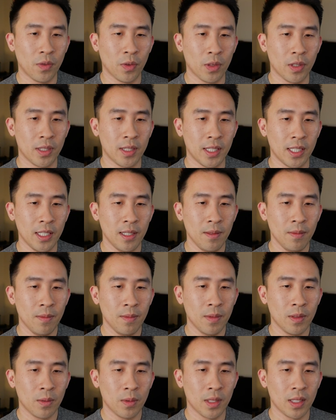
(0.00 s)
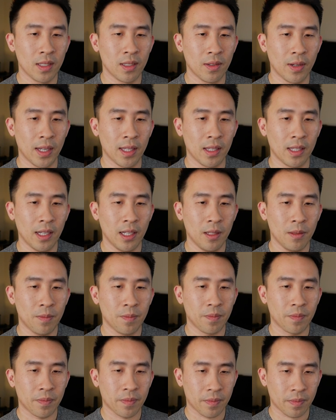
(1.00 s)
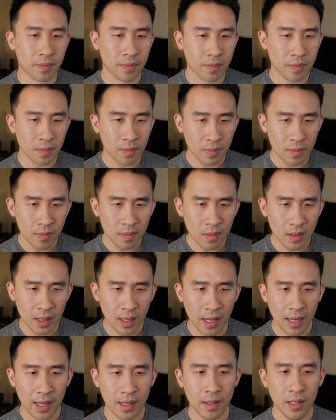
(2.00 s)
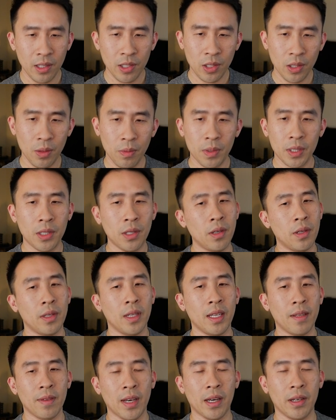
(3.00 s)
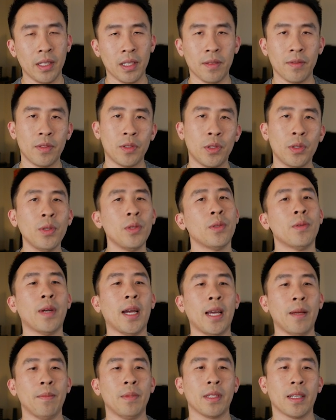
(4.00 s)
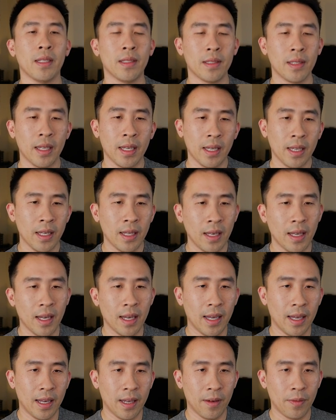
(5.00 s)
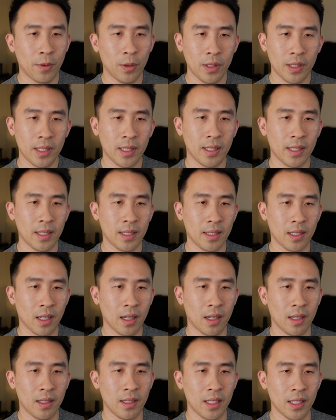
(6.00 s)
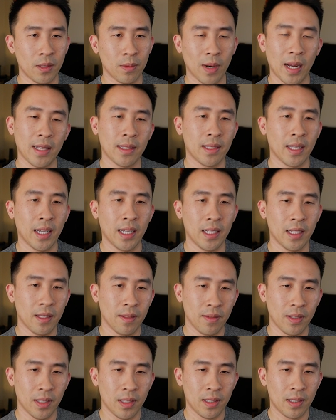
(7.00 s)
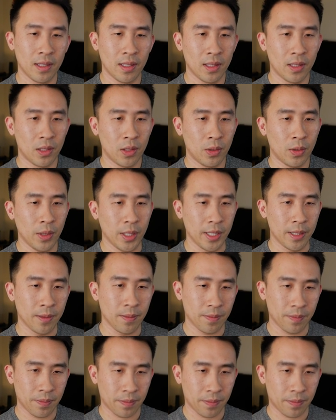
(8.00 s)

14, which is right there, uh, this should return a value of true, right? Because uh, 14 is on the right side of this tree.